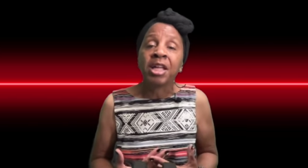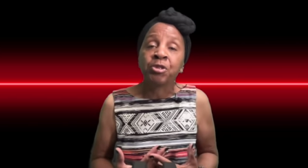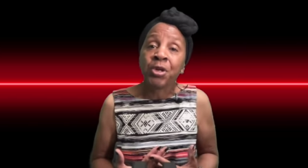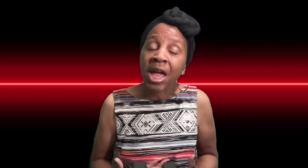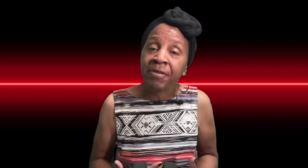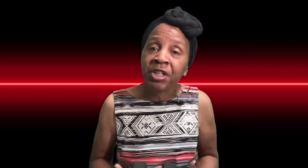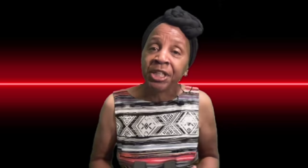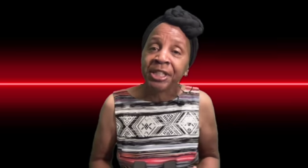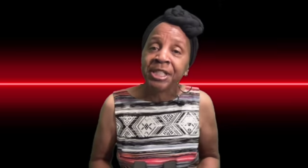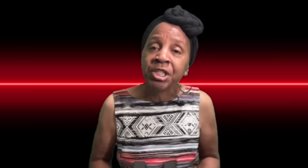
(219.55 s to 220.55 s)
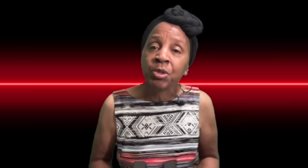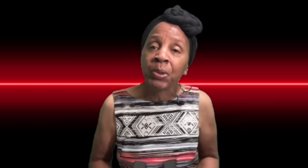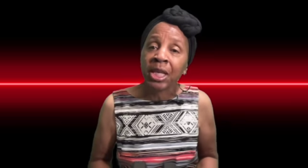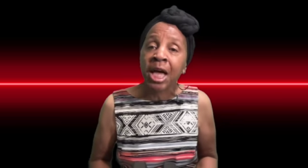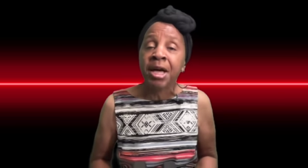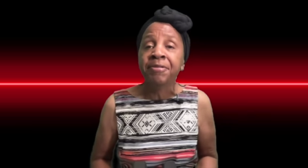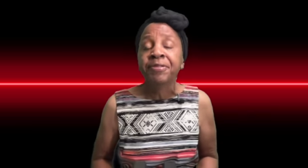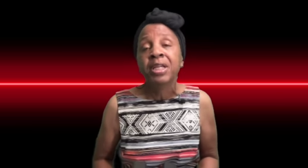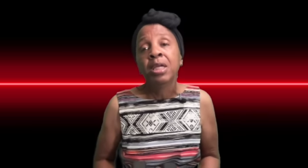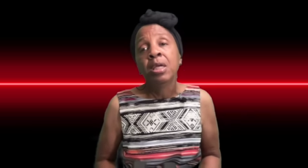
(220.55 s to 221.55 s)
to have unconditional love,
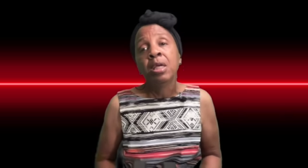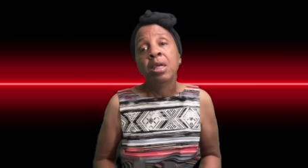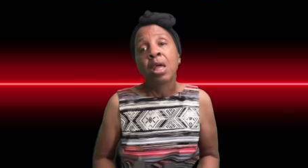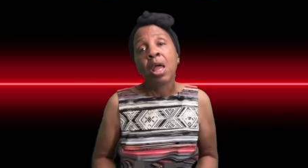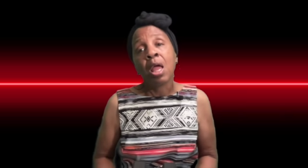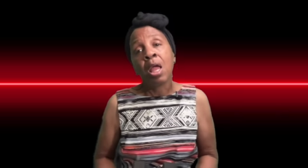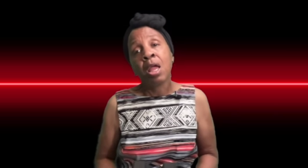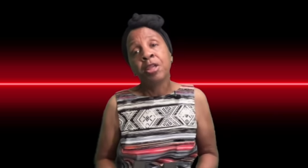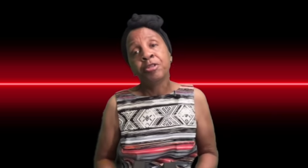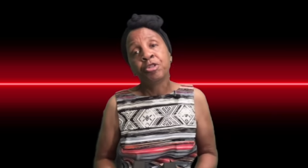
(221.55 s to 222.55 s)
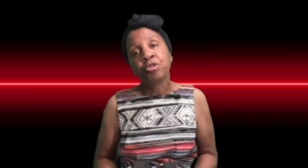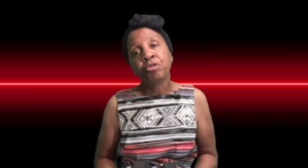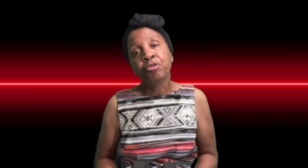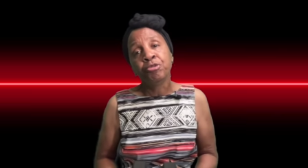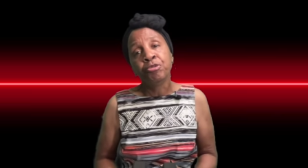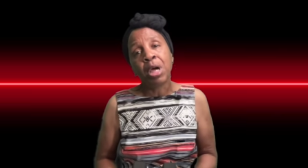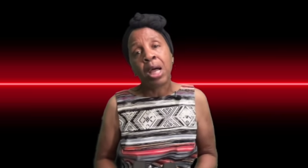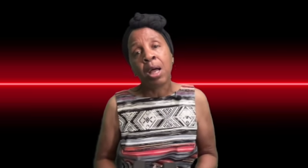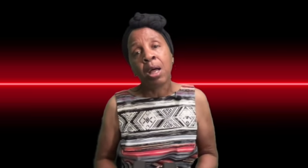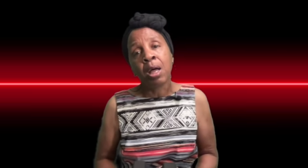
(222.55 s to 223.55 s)
and to
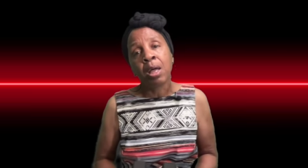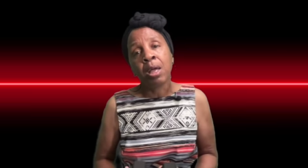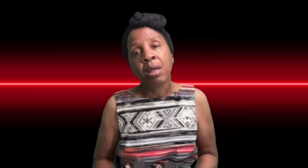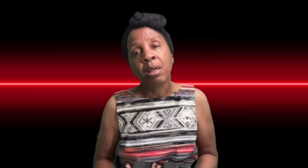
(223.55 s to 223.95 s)
uh,